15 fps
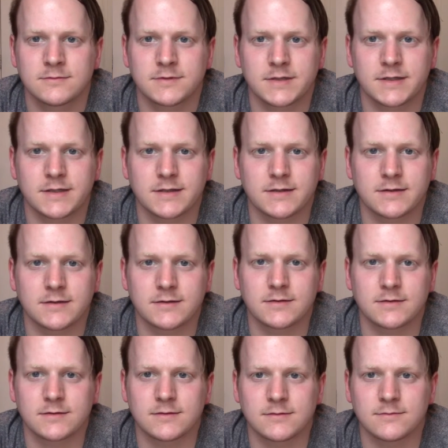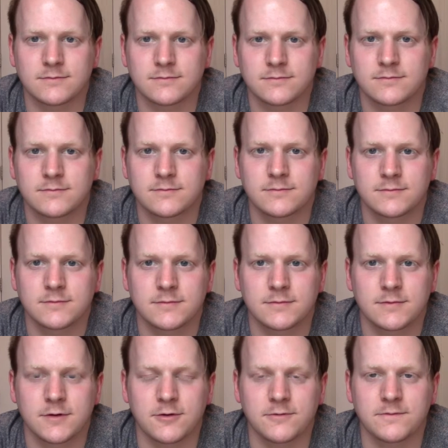and
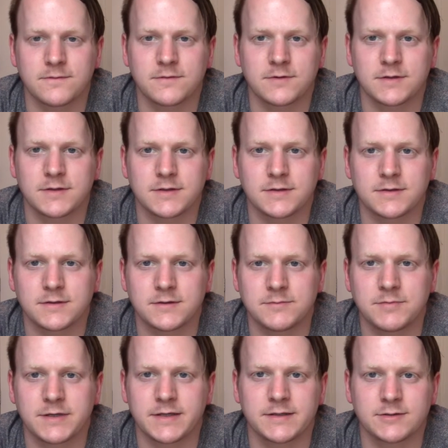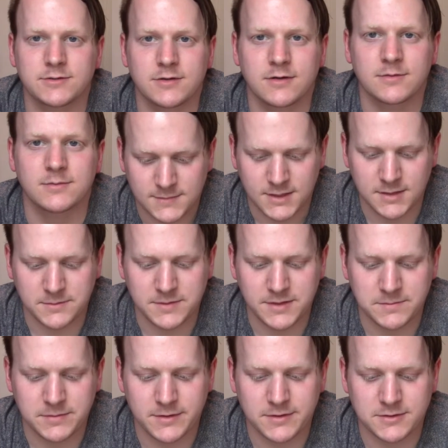hopefully a good paying job. How many
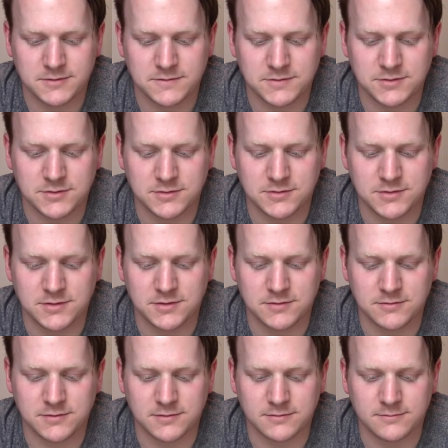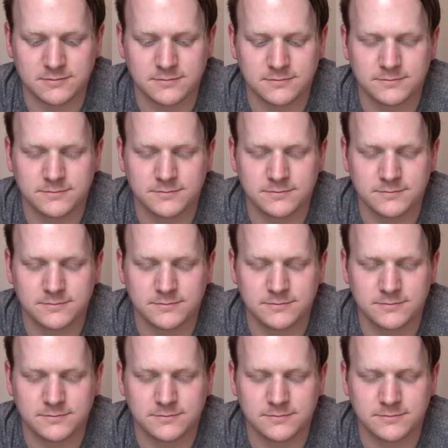pairs of shoes do you own?